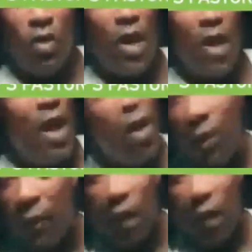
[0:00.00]
I love her
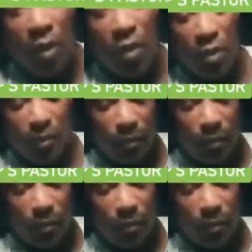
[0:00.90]
very much.